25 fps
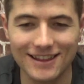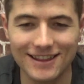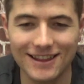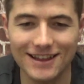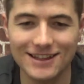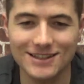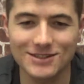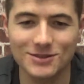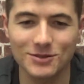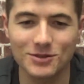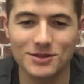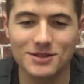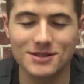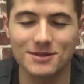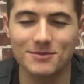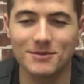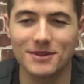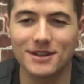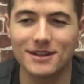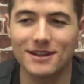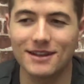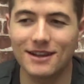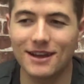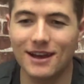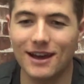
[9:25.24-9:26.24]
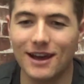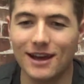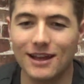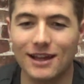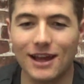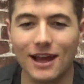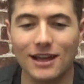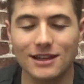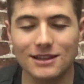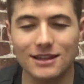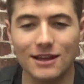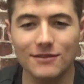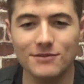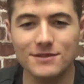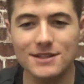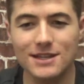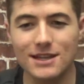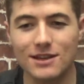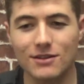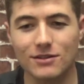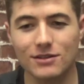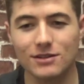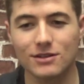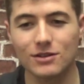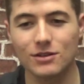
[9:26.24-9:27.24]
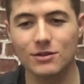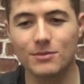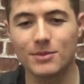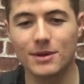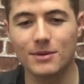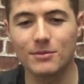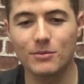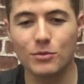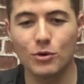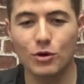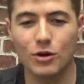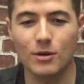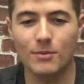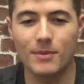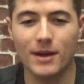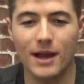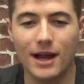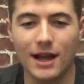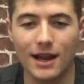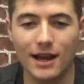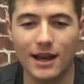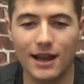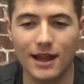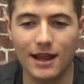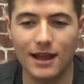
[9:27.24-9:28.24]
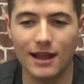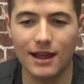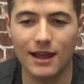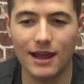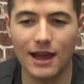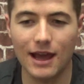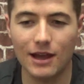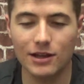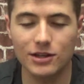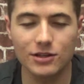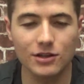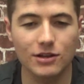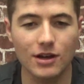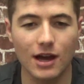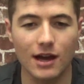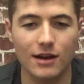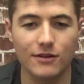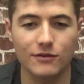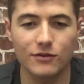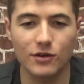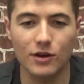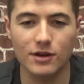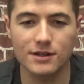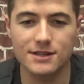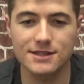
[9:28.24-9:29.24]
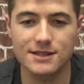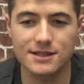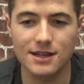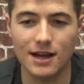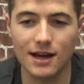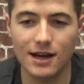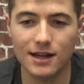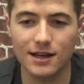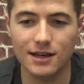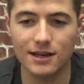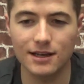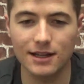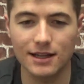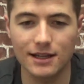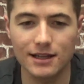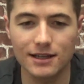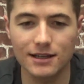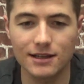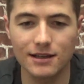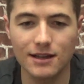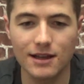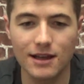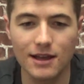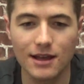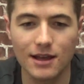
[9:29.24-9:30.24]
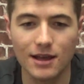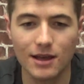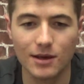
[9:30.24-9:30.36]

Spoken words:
That's awesome. And I'd love to hear a little bit more about how you kind of got started in